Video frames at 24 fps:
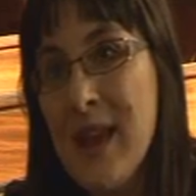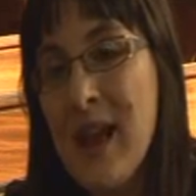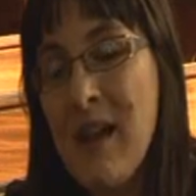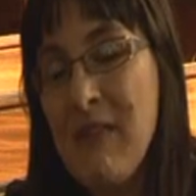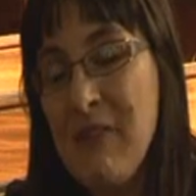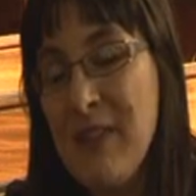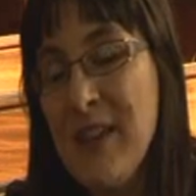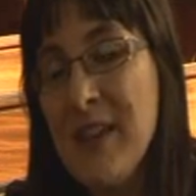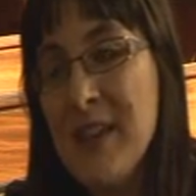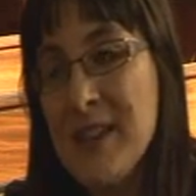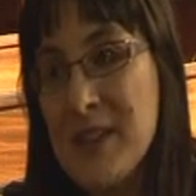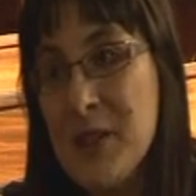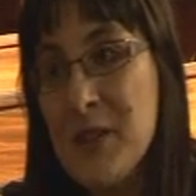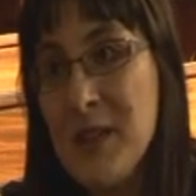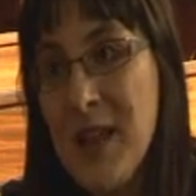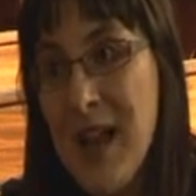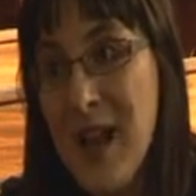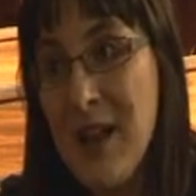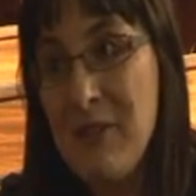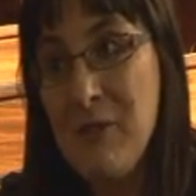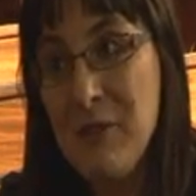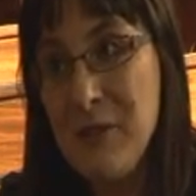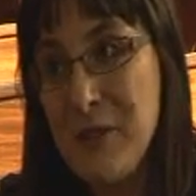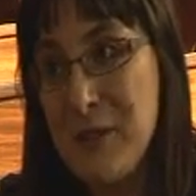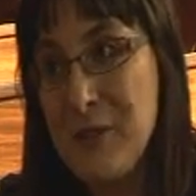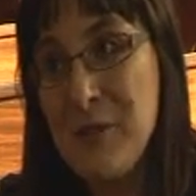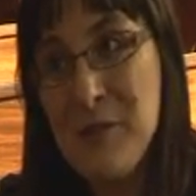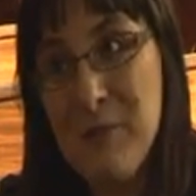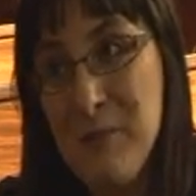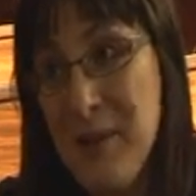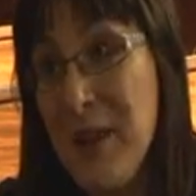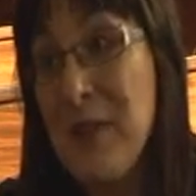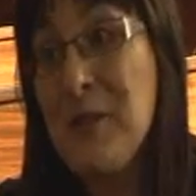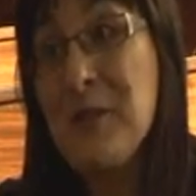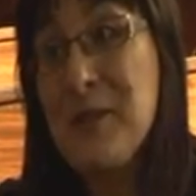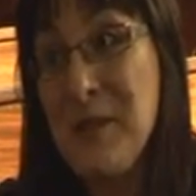think it's going to have a
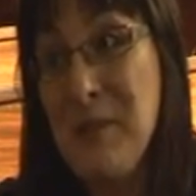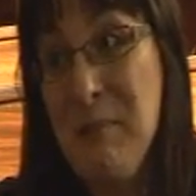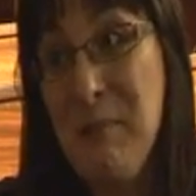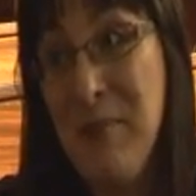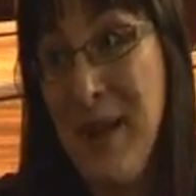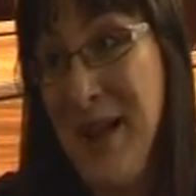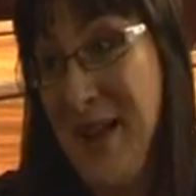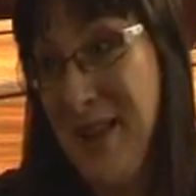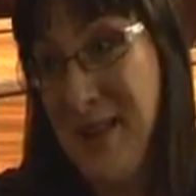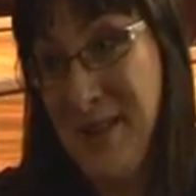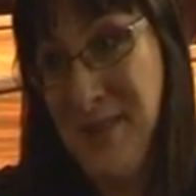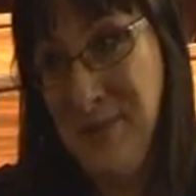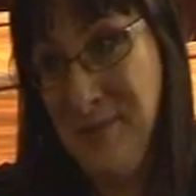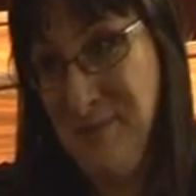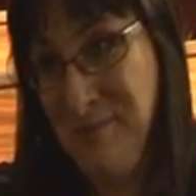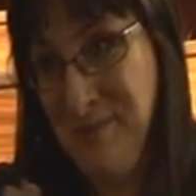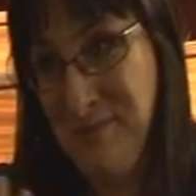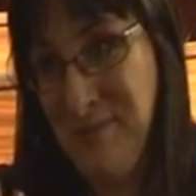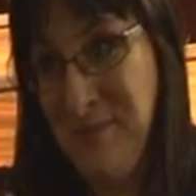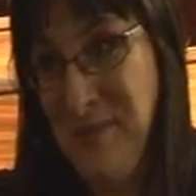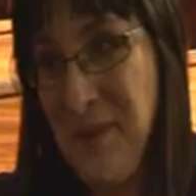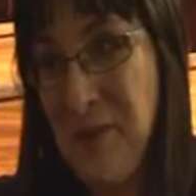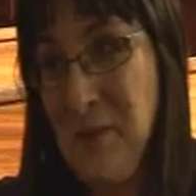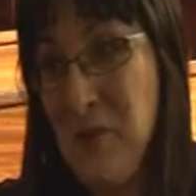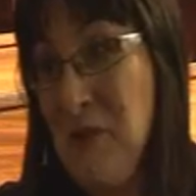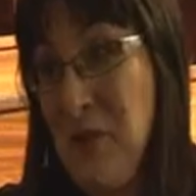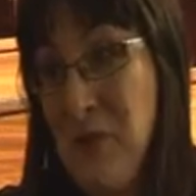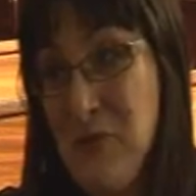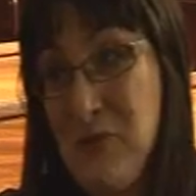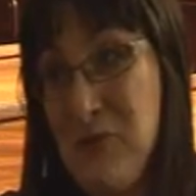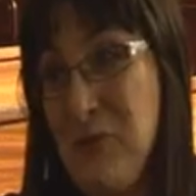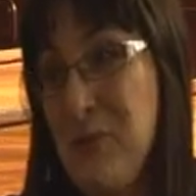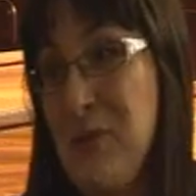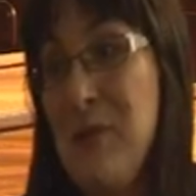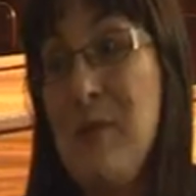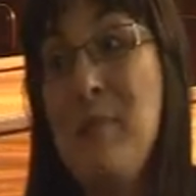tremendous impact,
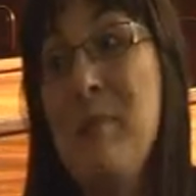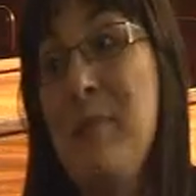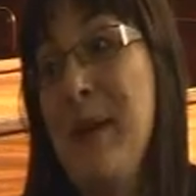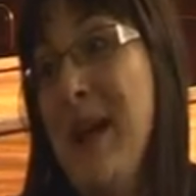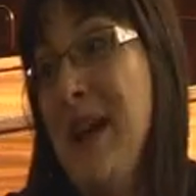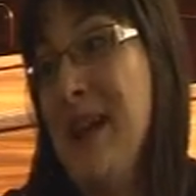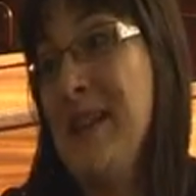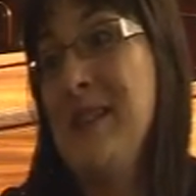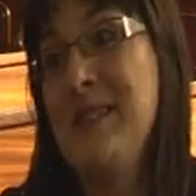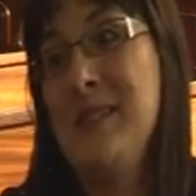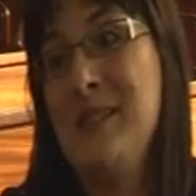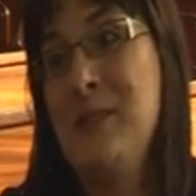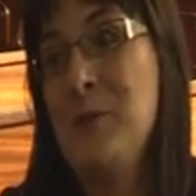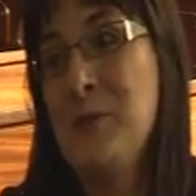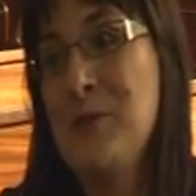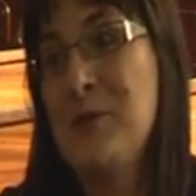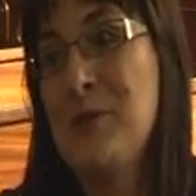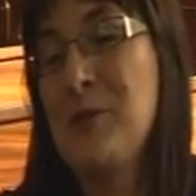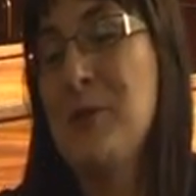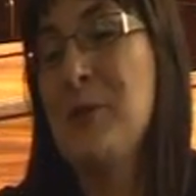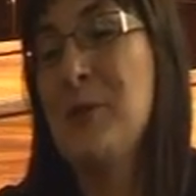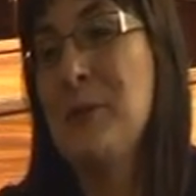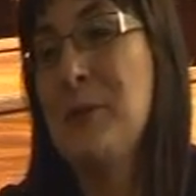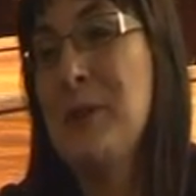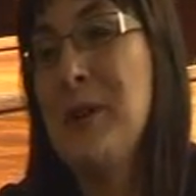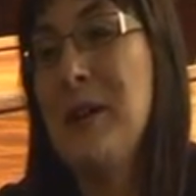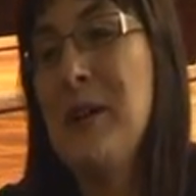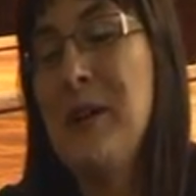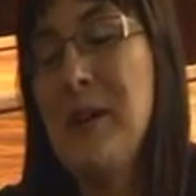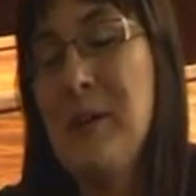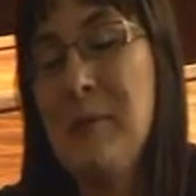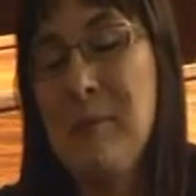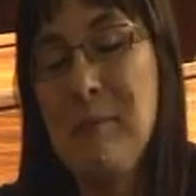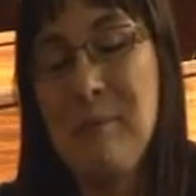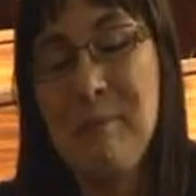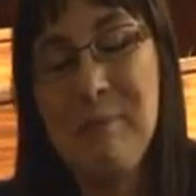visual impact, and also
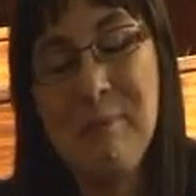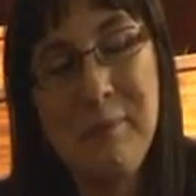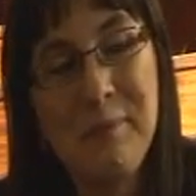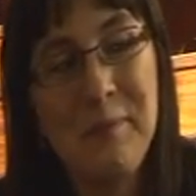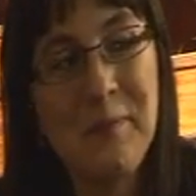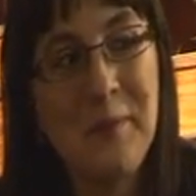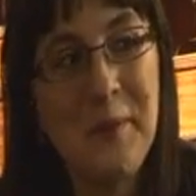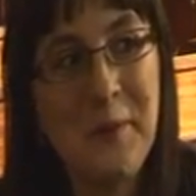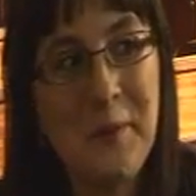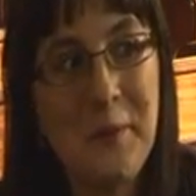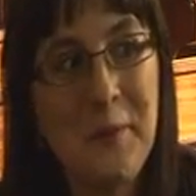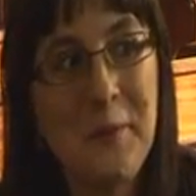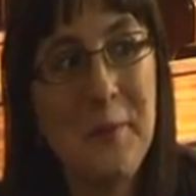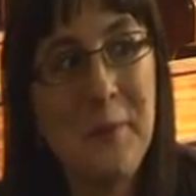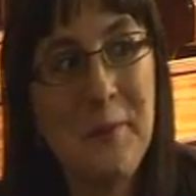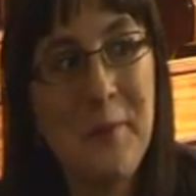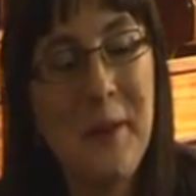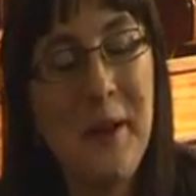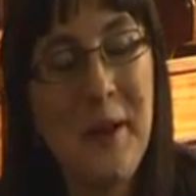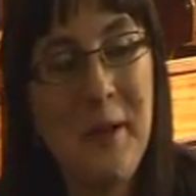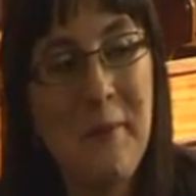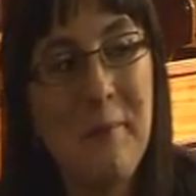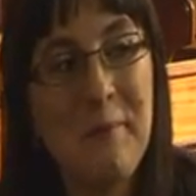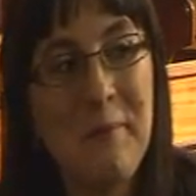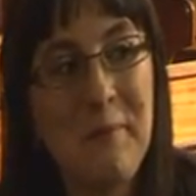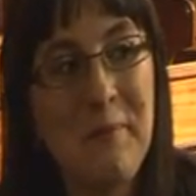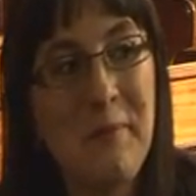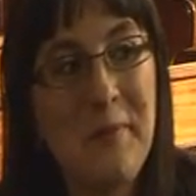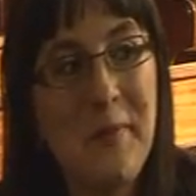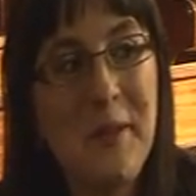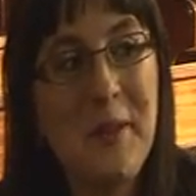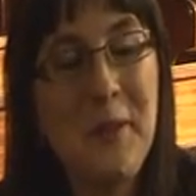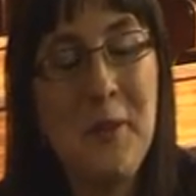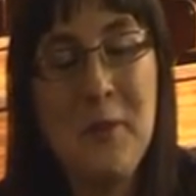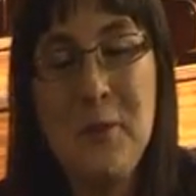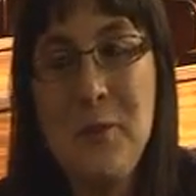you're
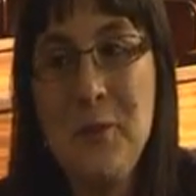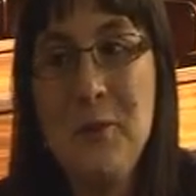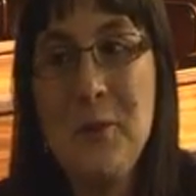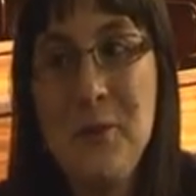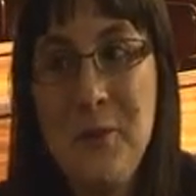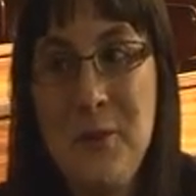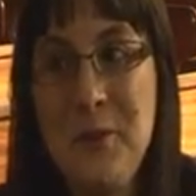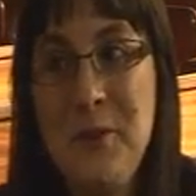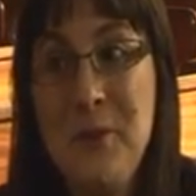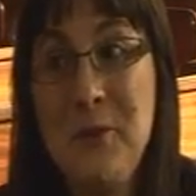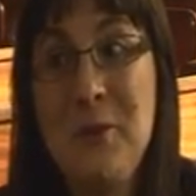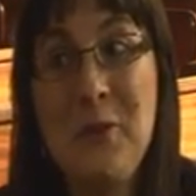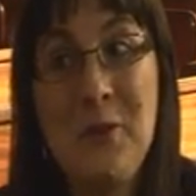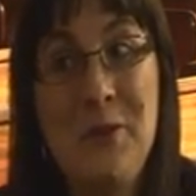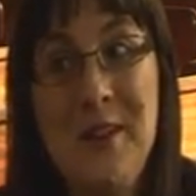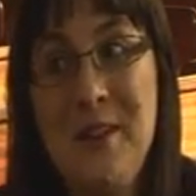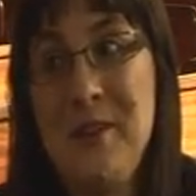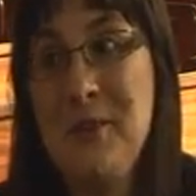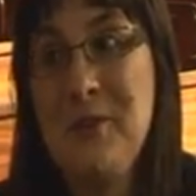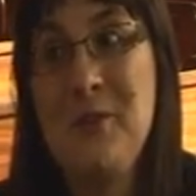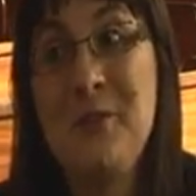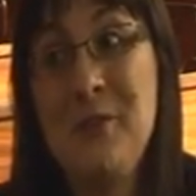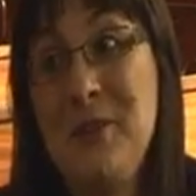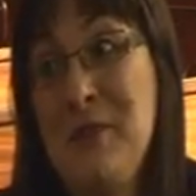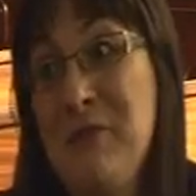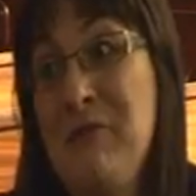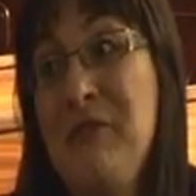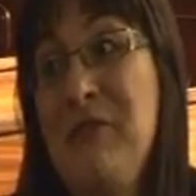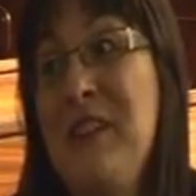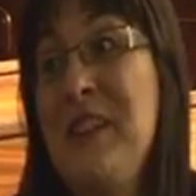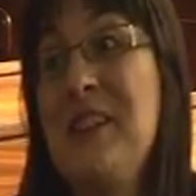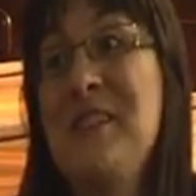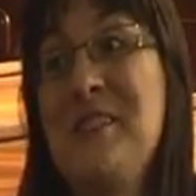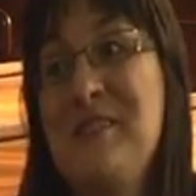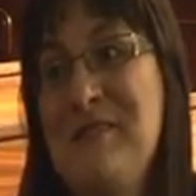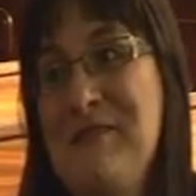gonna
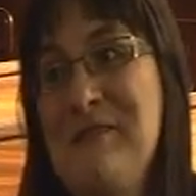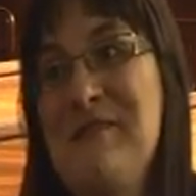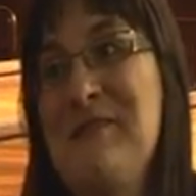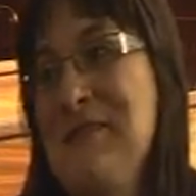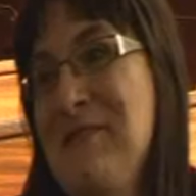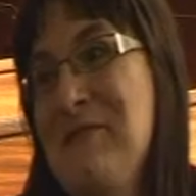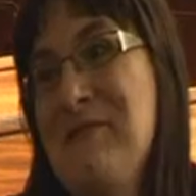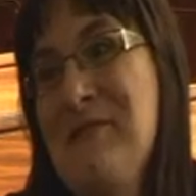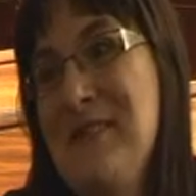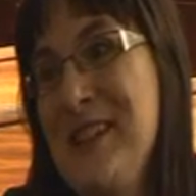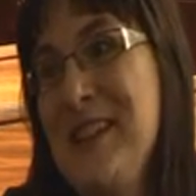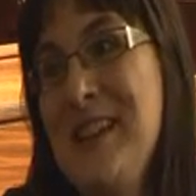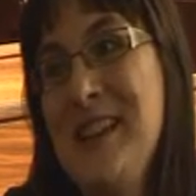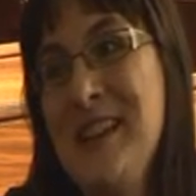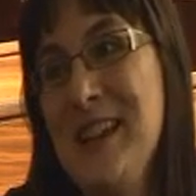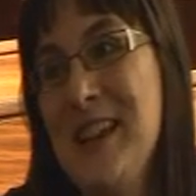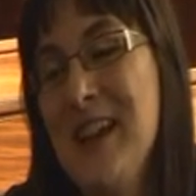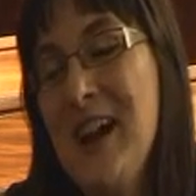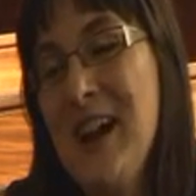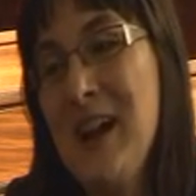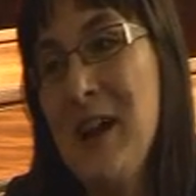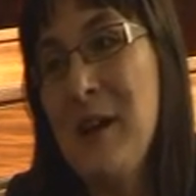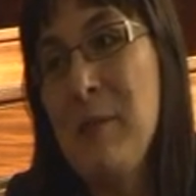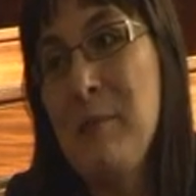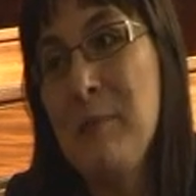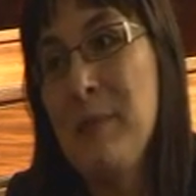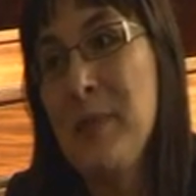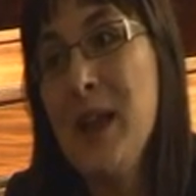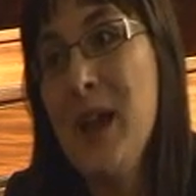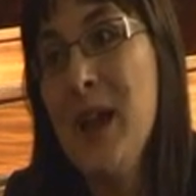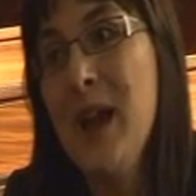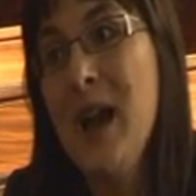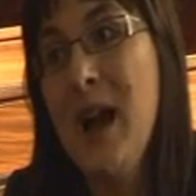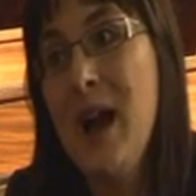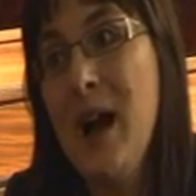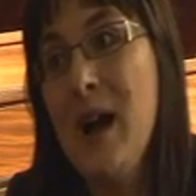feel really
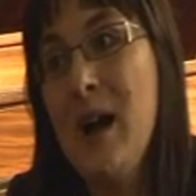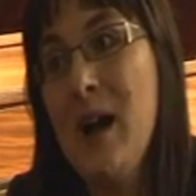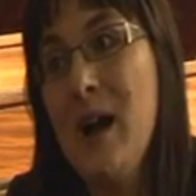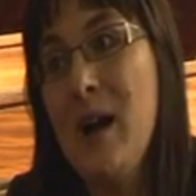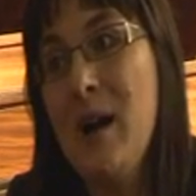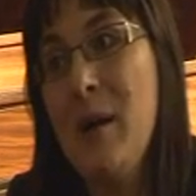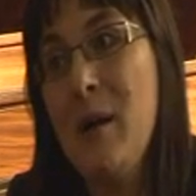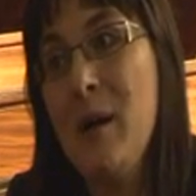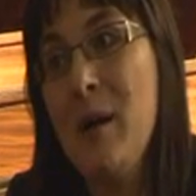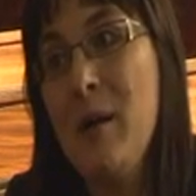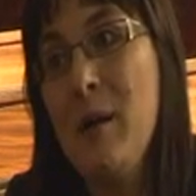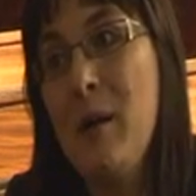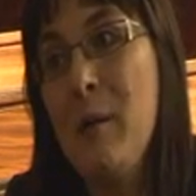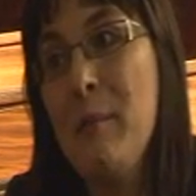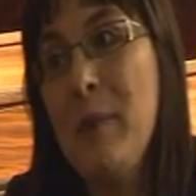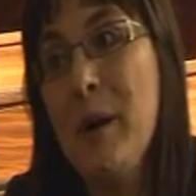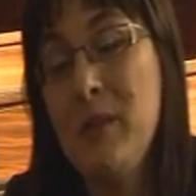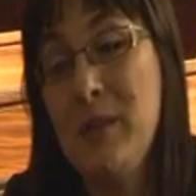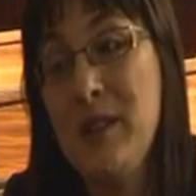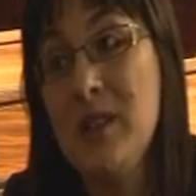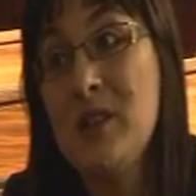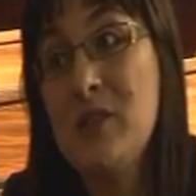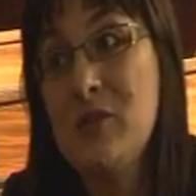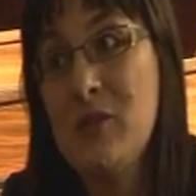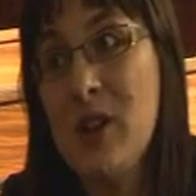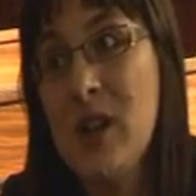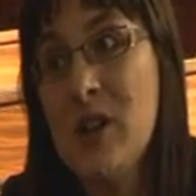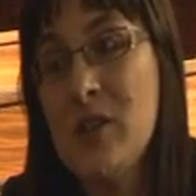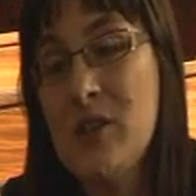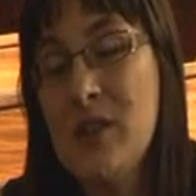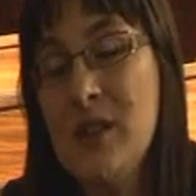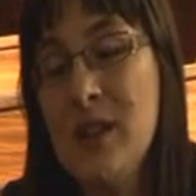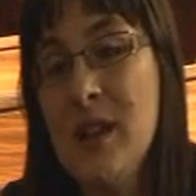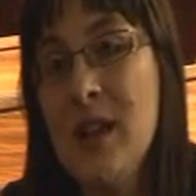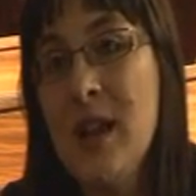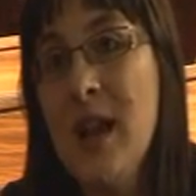about this
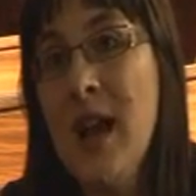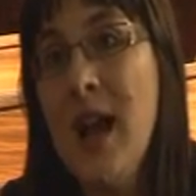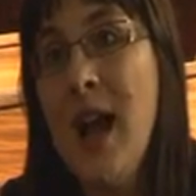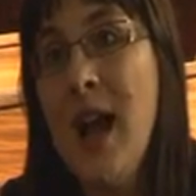tragedy.